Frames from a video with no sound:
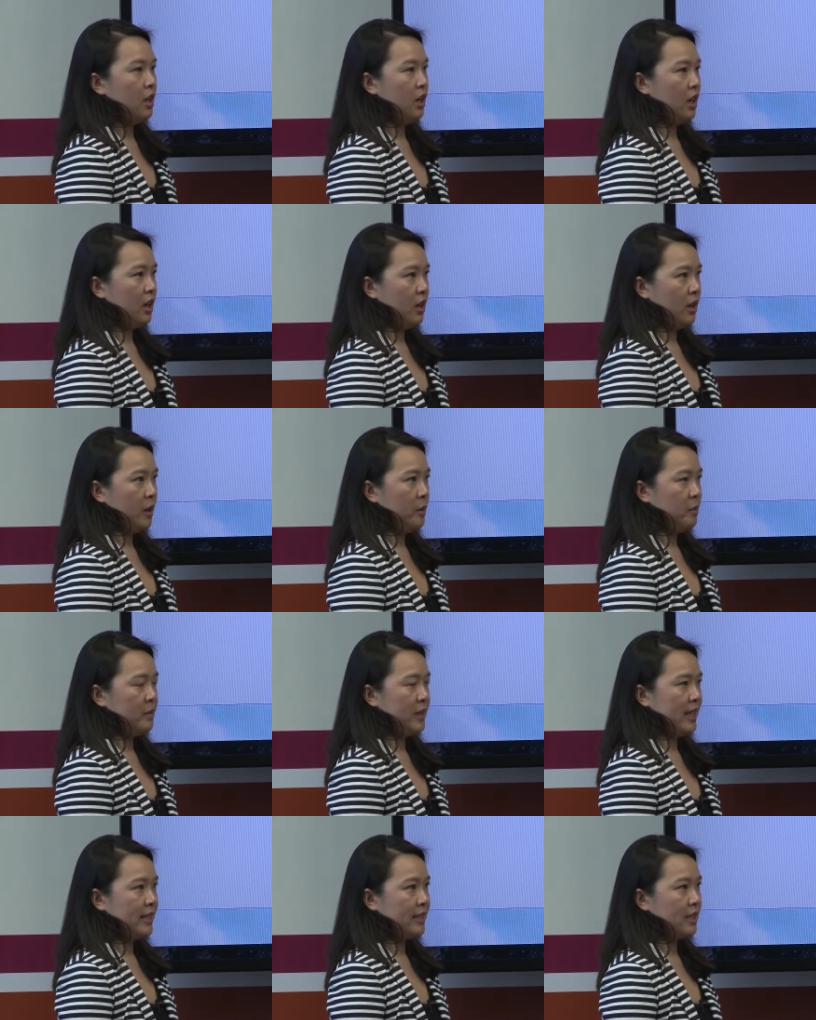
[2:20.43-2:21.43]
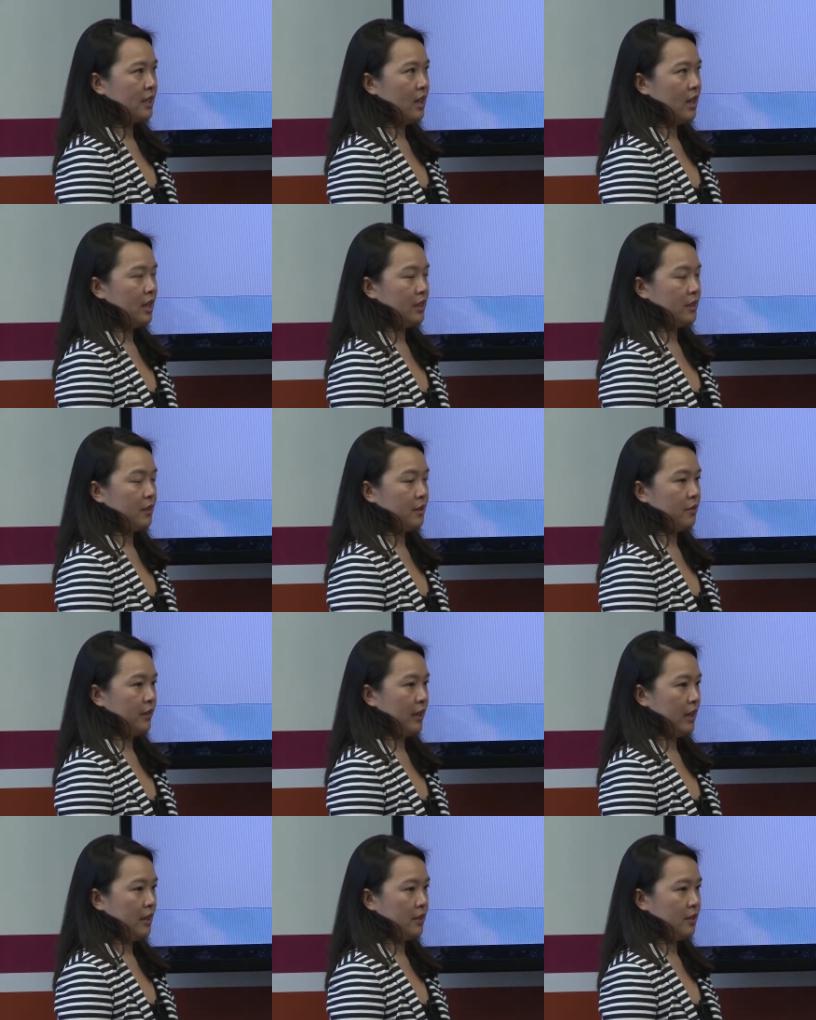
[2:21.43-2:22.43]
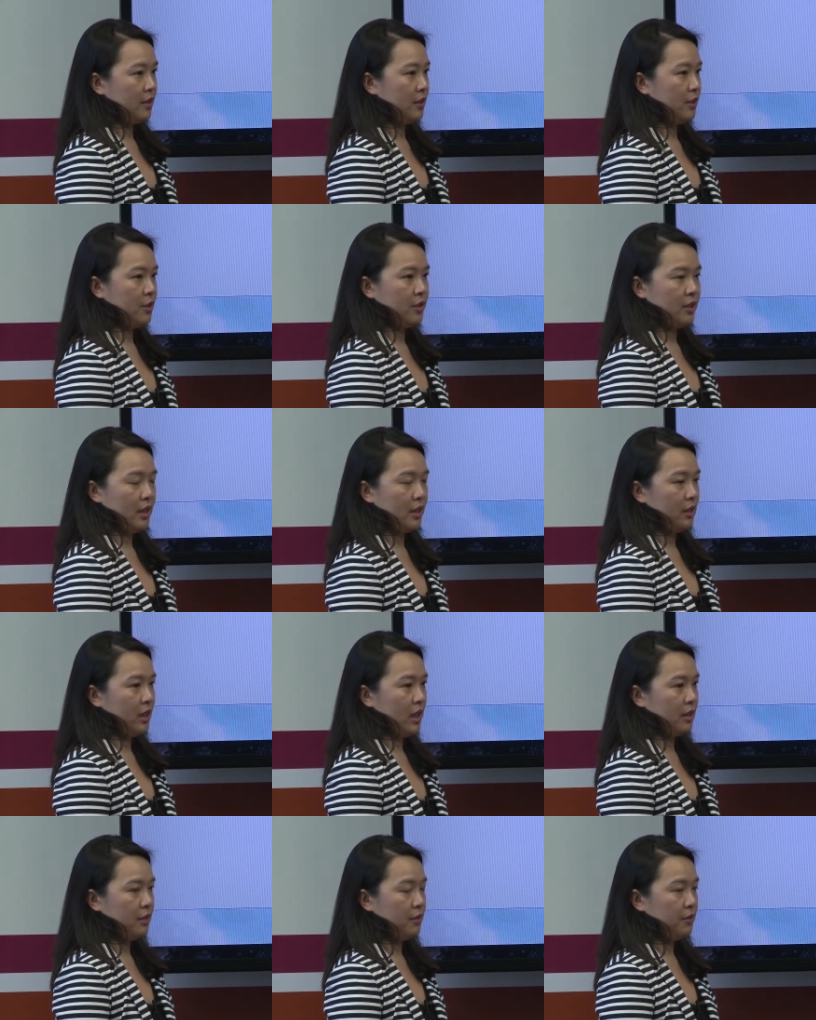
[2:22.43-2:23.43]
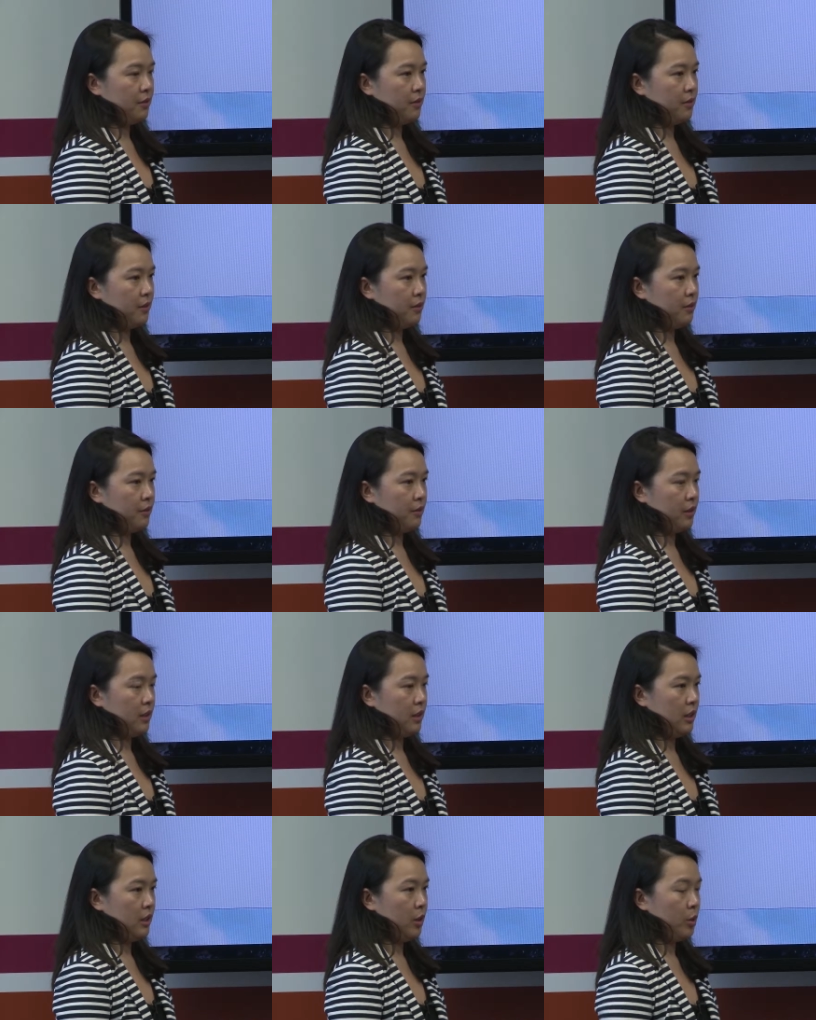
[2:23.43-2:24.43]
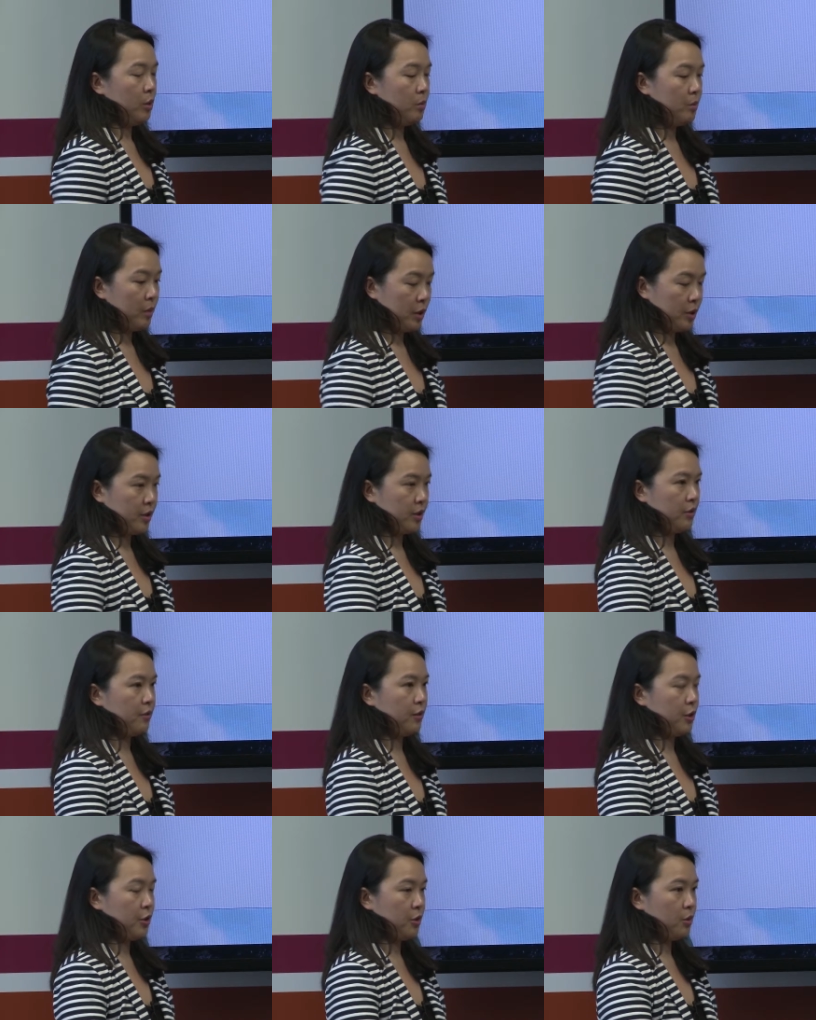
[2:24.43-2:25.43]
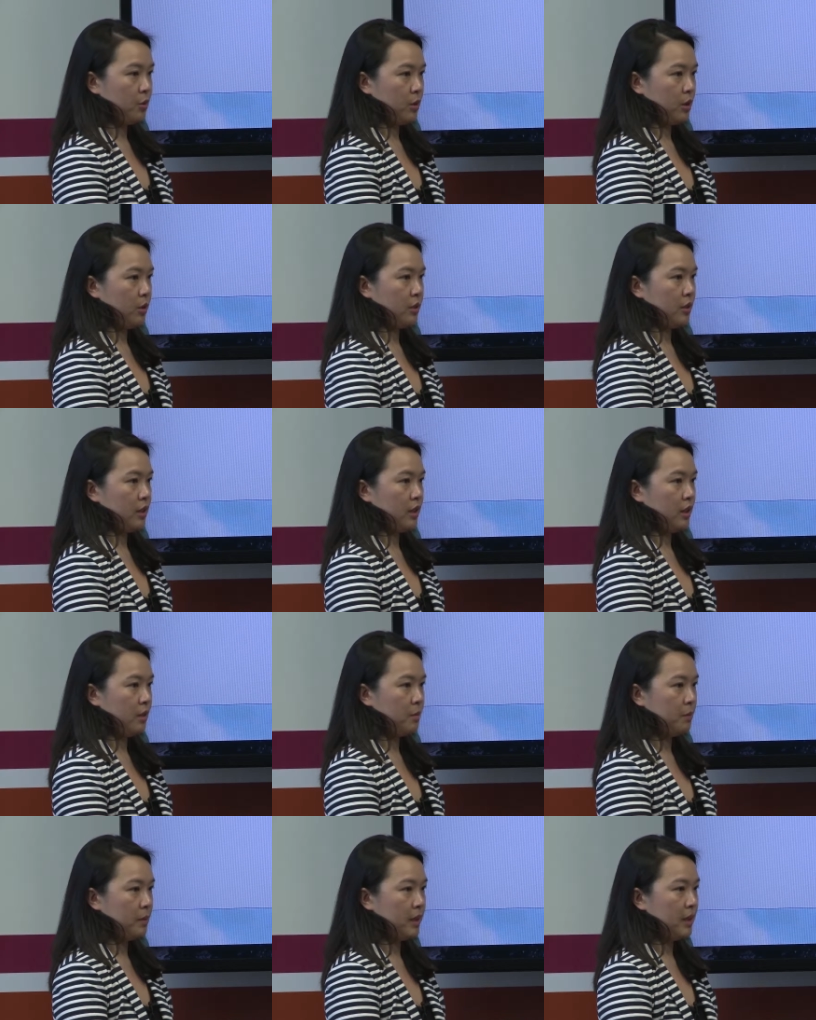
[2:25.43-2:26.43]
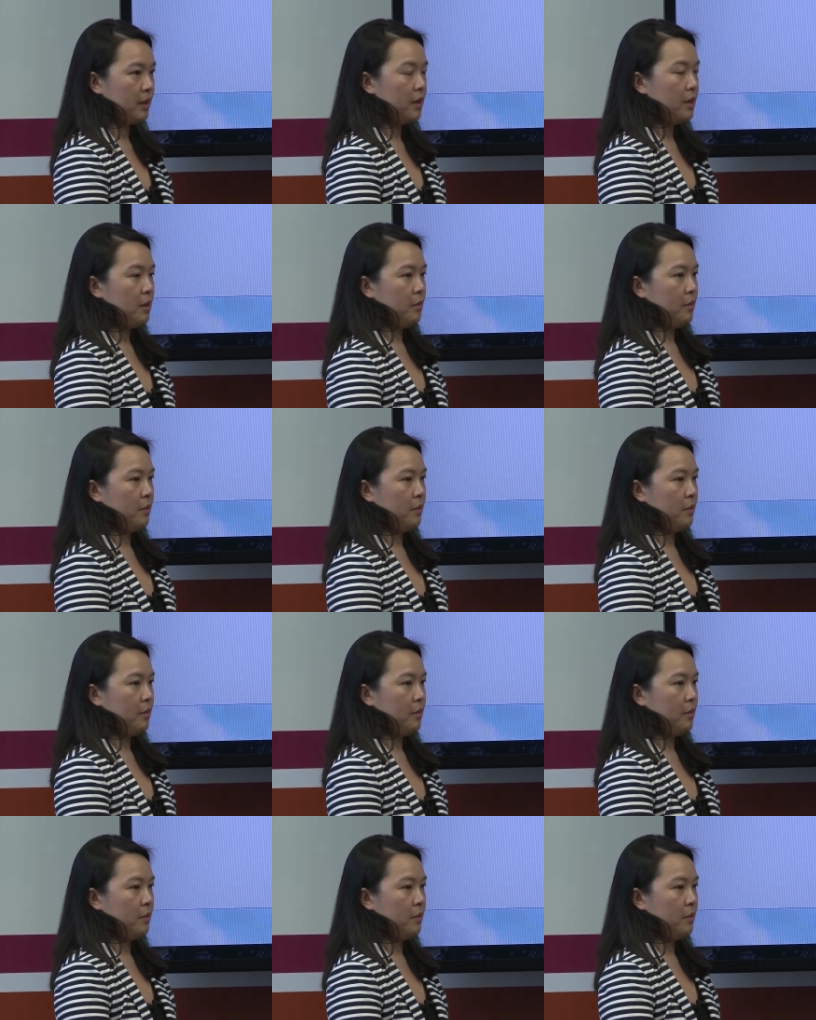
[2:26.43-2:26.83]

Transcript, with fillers: Um, it's not as advanced as you say a lot of you know, immersive virtual worlds could be.